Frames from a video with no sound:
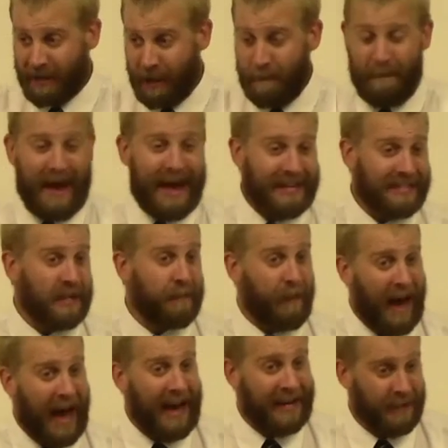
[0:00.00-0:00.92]
the mess
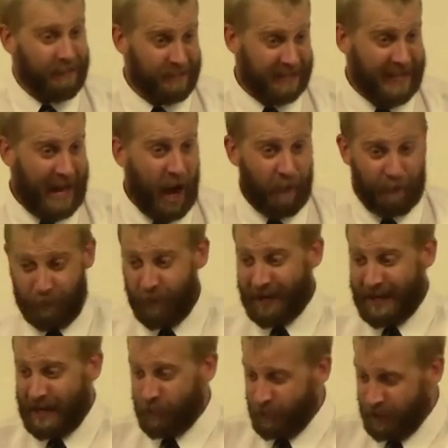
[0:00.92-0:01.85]
upon himself
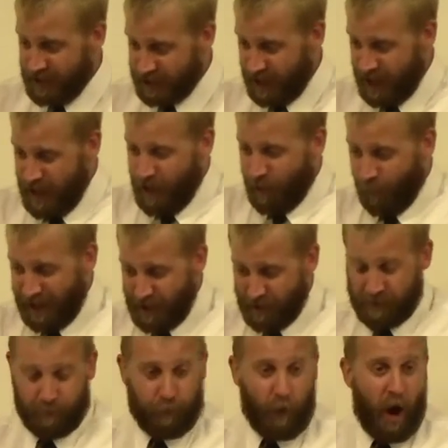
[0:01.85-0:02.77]
when he was, when he
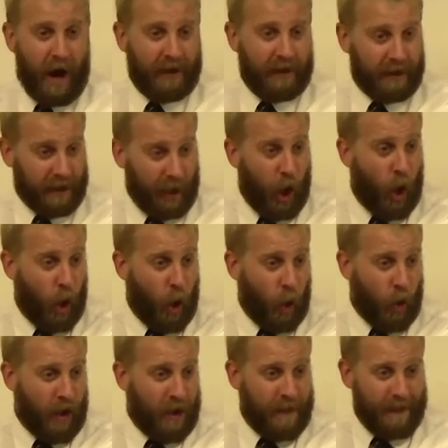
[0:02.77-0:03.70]
was brought
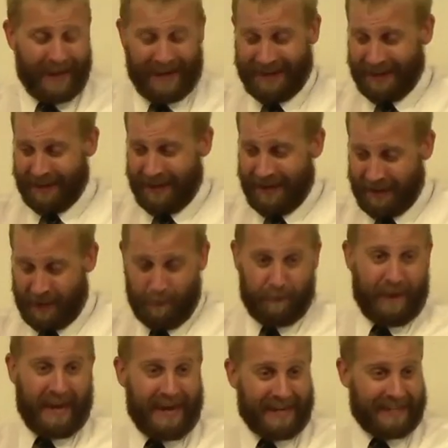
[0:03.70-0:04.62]
low in the, in the
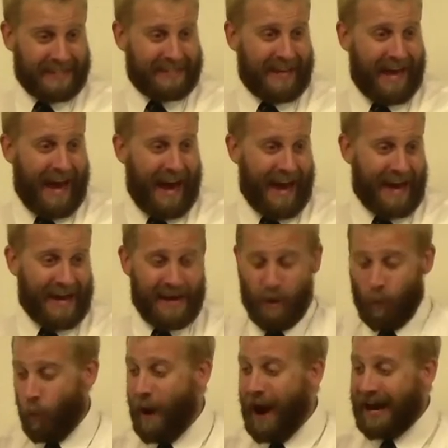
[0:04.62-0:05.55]
pigsty,
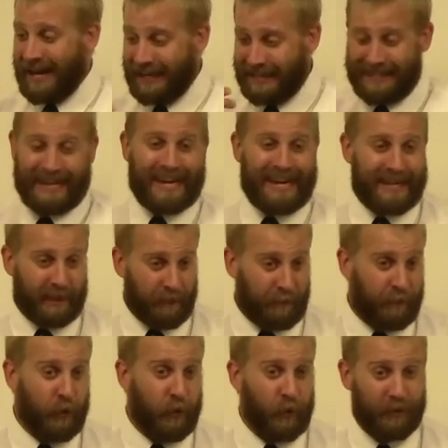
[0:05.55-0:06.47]
wanting to eat the
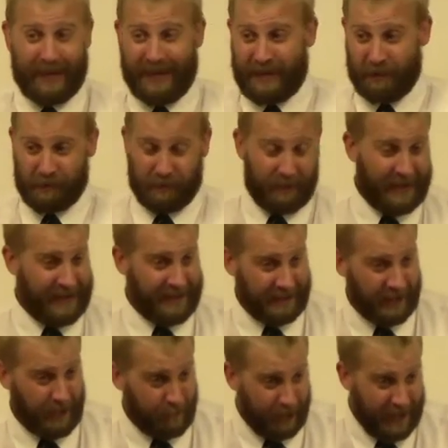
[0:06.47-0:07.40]
food that he was feeding
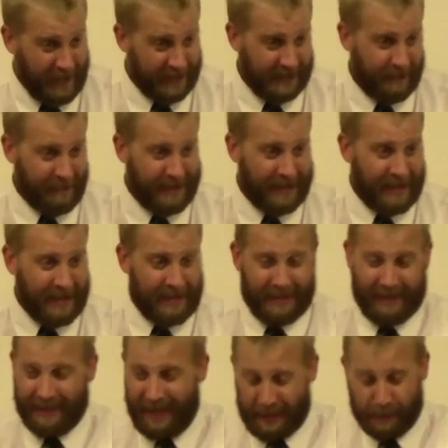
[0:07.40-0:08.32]
to the pigs. I mean,
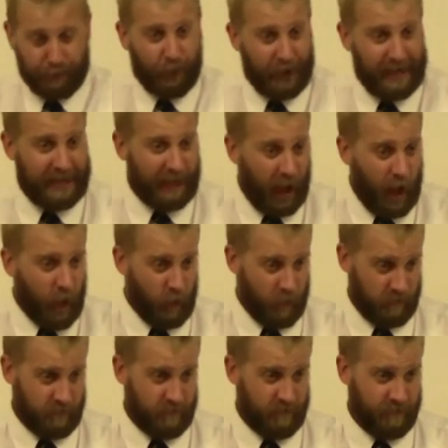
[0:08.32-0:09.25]
that's pretty
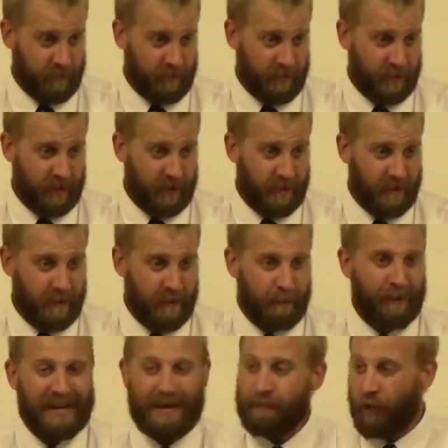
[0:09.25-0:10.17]
low.
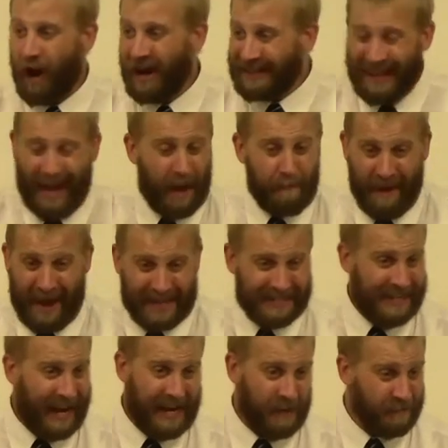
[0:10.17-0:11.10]
But he brought that
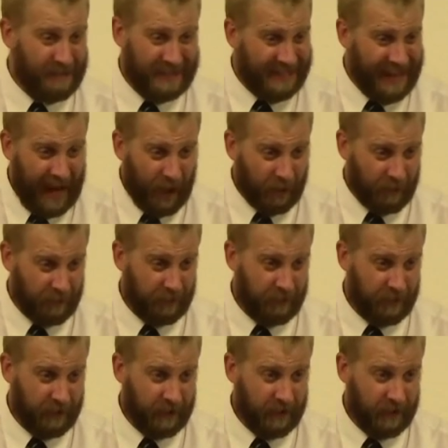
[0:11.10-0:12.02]
mess on himself.